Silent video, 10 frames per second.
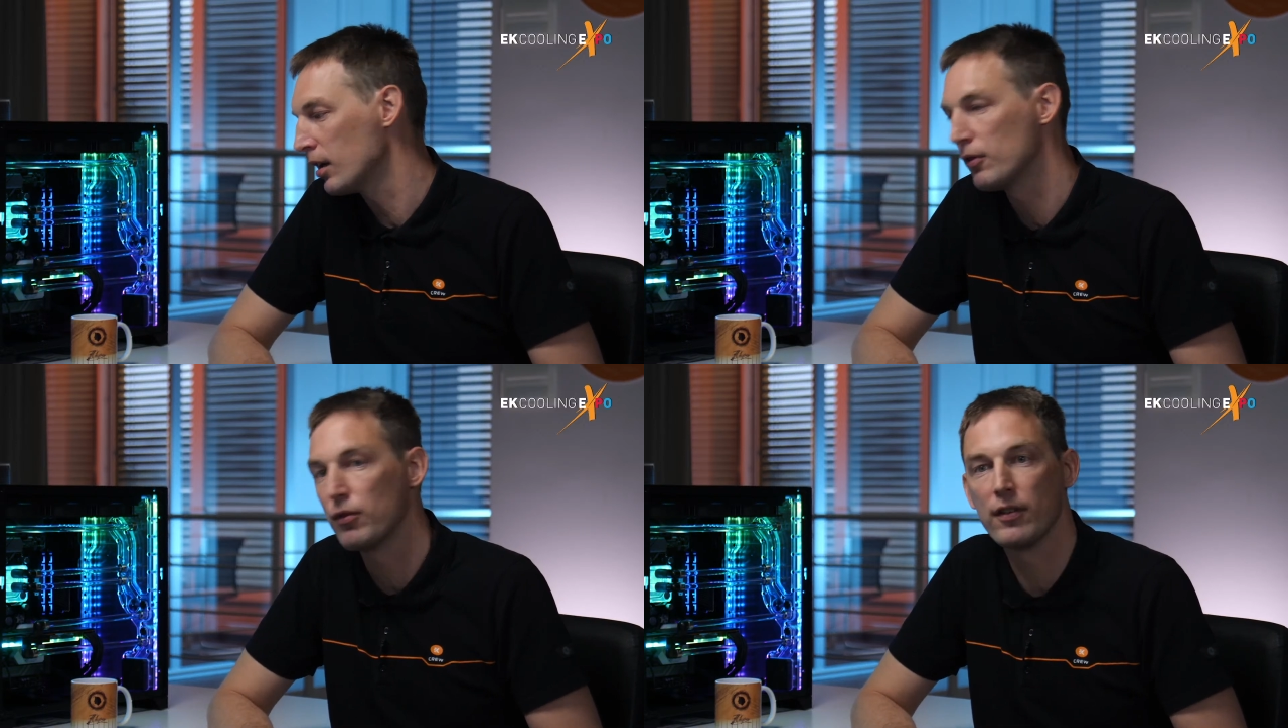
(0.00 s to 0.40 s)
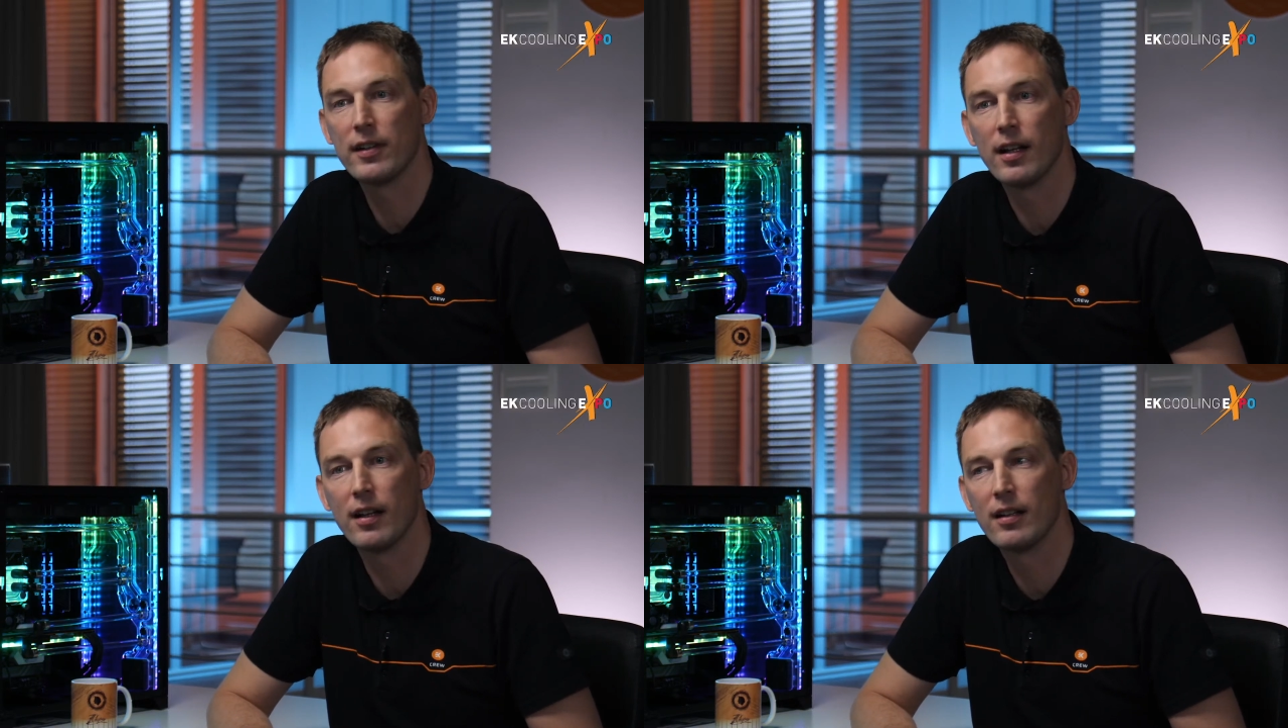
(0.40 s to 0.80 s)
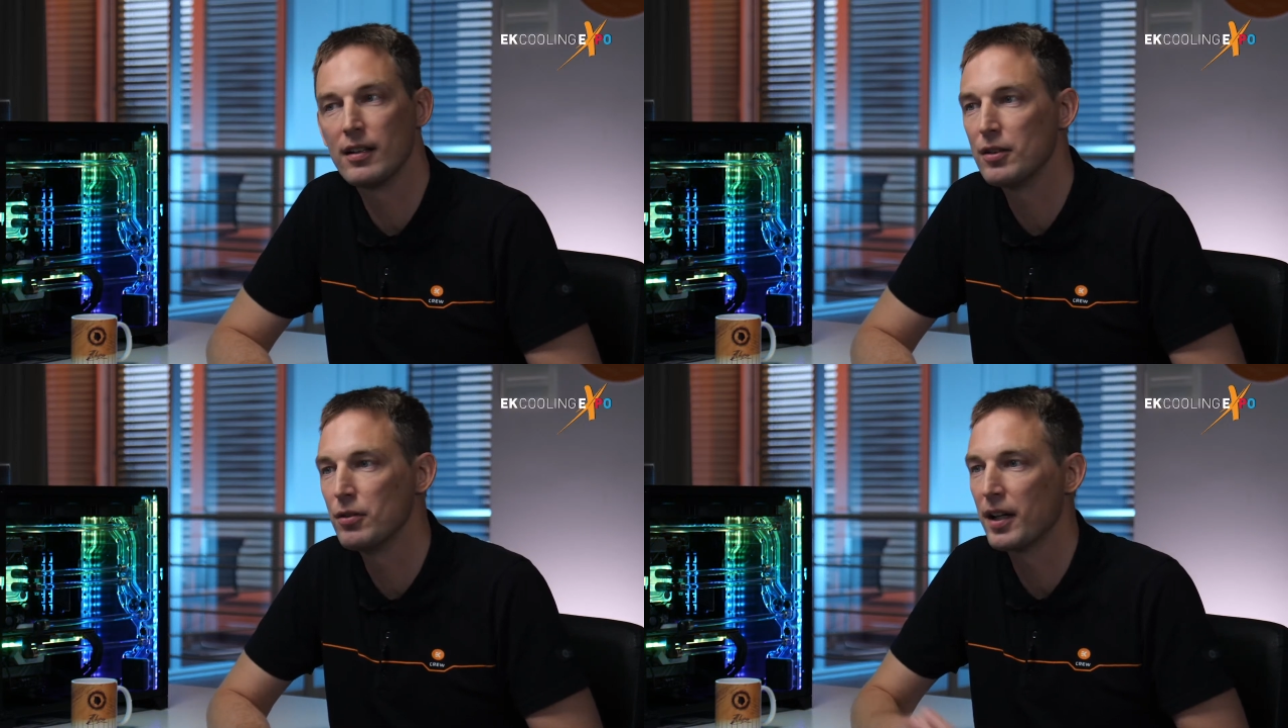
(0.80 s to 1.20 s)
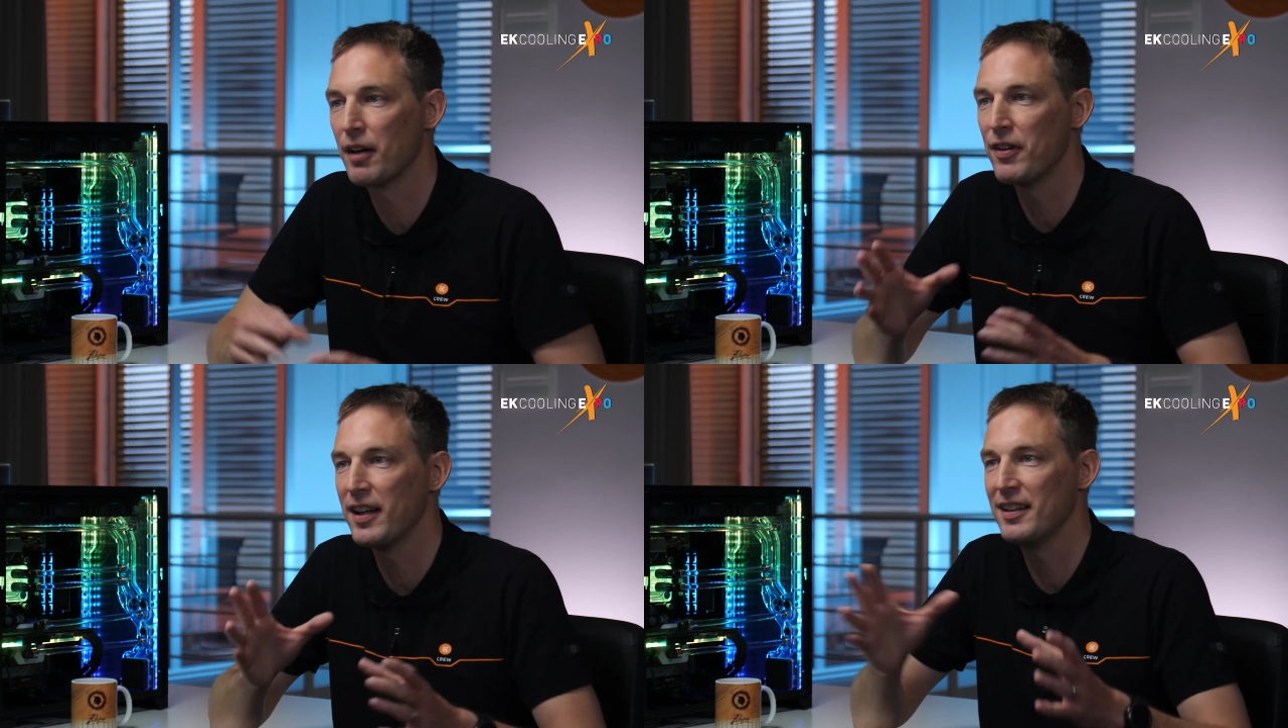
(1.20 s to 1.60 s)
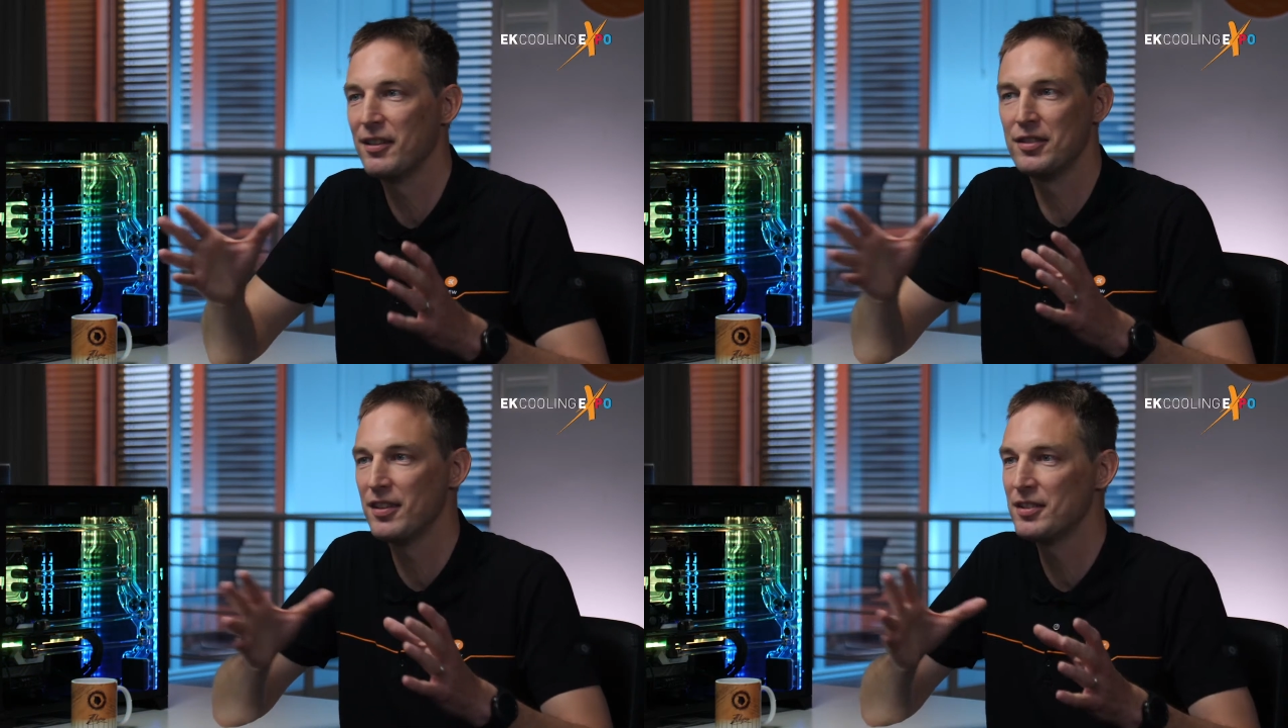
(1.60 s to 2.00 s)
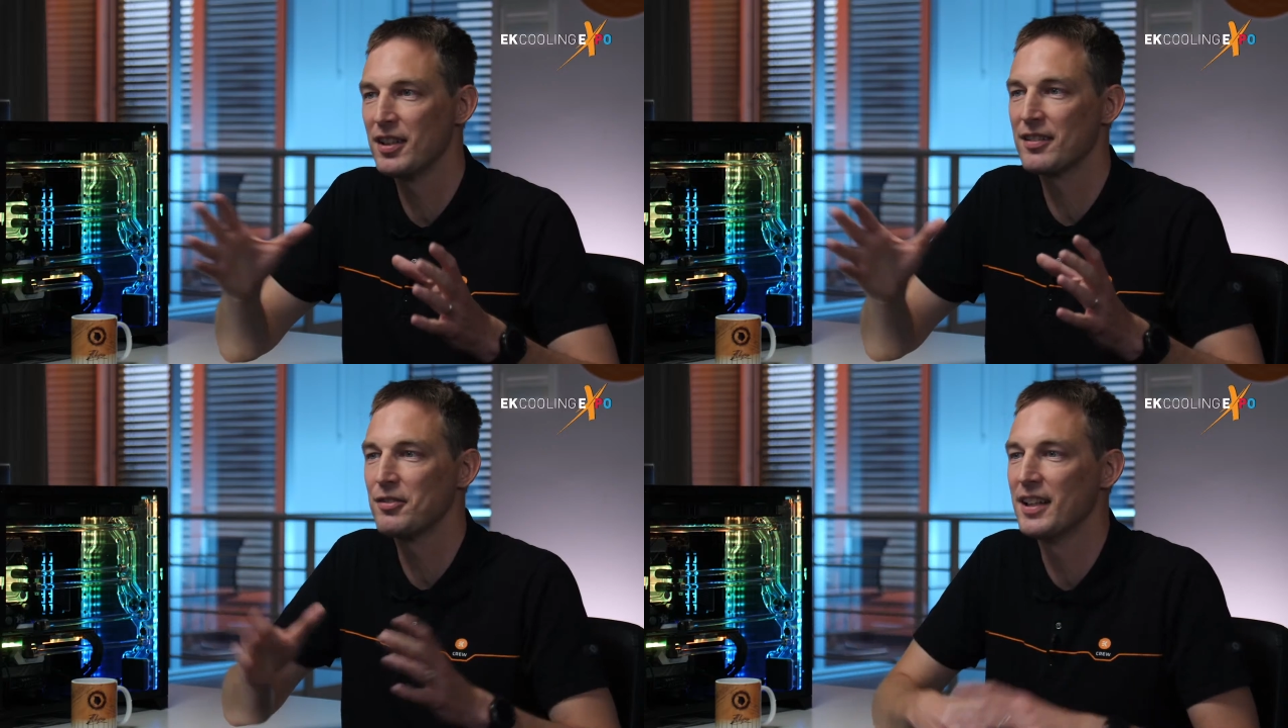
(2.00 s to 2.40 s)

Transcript: for sale. Do we have any? This is just really.